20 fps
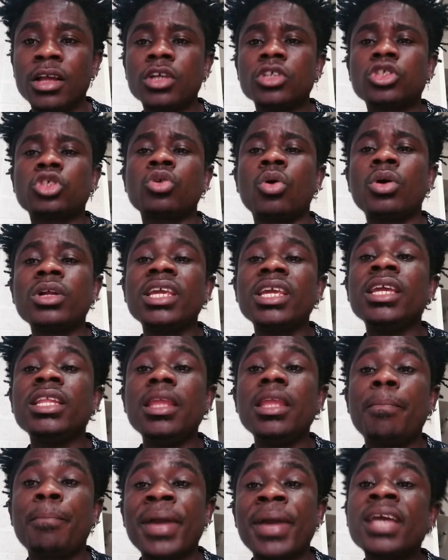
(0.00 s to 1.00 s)
So it
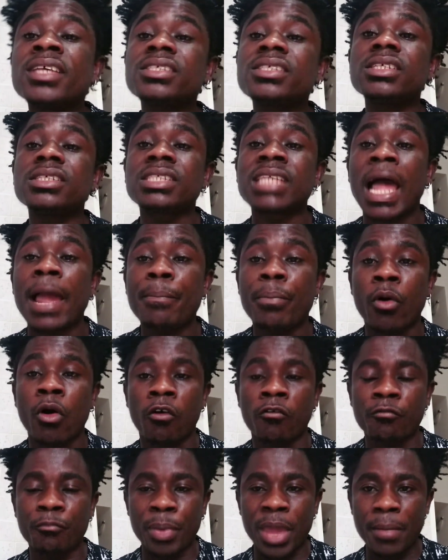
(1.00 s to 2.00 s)
depends the type
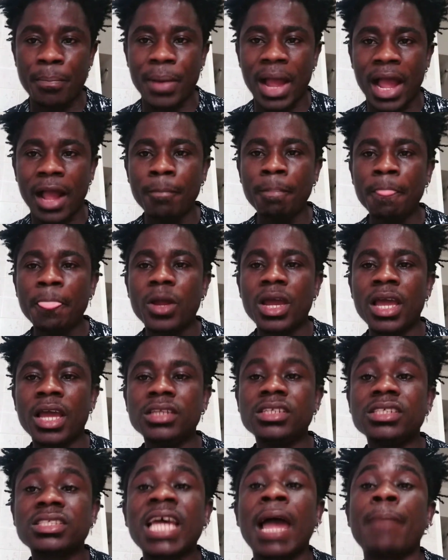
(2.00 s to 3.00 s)
of paper,
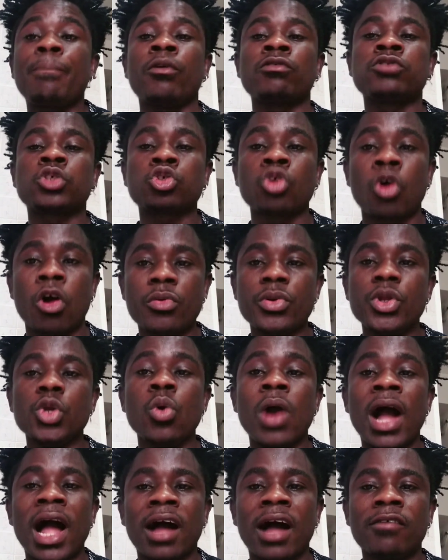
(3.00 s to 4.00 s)
the type of story
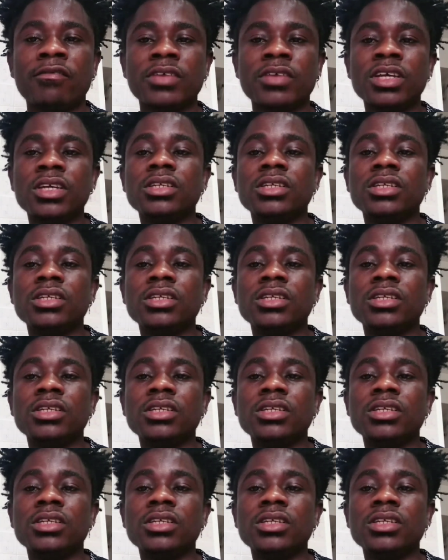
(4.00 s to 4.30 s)
you have.